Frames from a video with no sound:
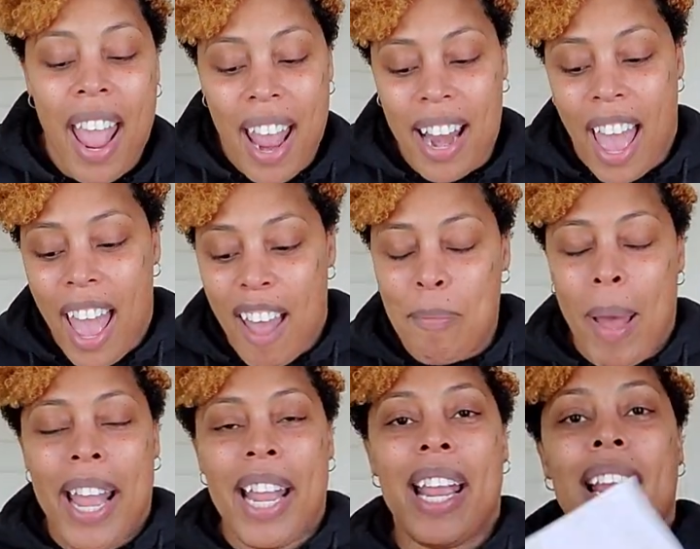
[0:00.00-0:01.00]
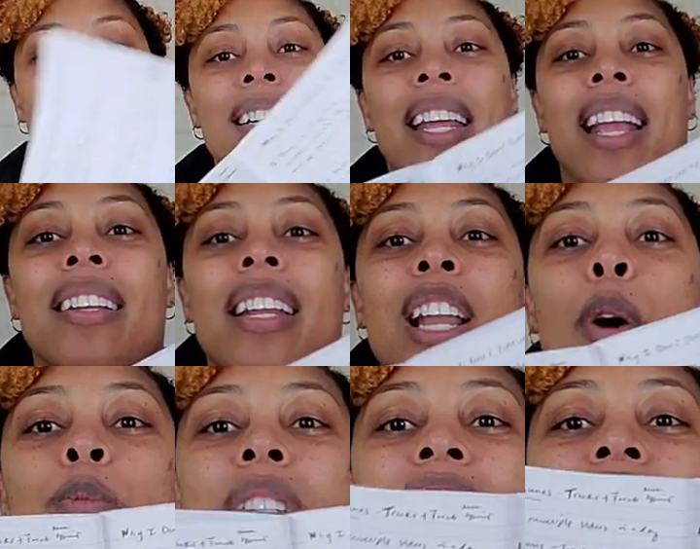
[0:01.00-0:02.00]
And I have my handy dandy
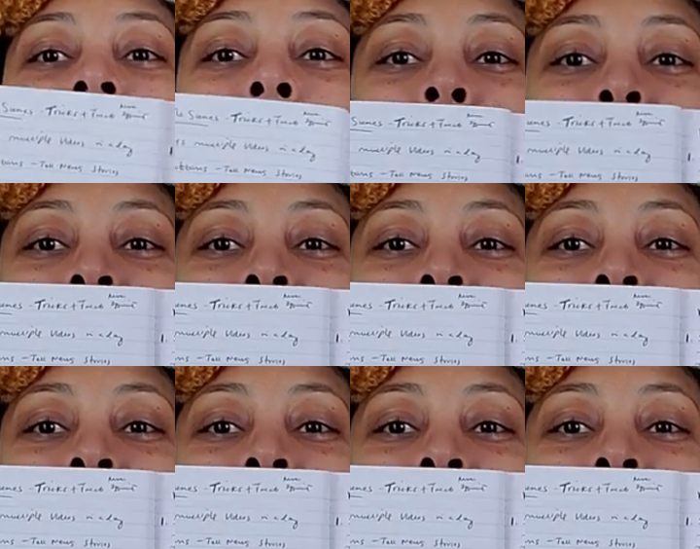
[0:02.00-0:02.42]
notes.